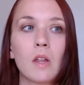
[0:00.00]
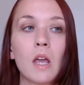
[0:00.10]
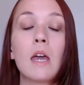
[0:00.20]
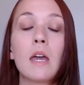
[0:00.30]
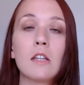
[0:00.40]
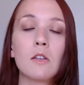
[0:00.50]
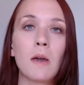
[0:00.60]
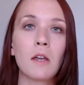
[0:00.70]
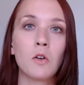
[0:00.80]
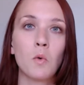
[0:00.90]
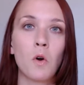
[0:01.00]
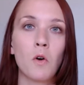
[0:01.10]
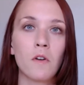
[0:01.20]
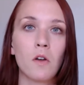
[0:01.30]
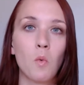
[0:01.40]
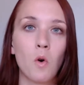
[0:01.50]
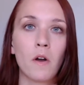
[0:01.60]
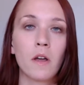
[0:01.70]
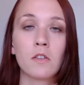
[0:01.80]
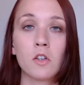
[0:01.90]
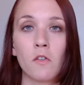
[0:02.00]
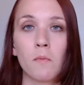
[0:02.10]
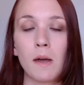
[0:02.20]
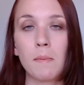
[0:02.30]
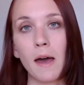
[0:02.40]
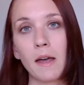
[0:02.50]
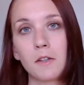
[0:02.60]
He's a man who wore a stovepipe hat.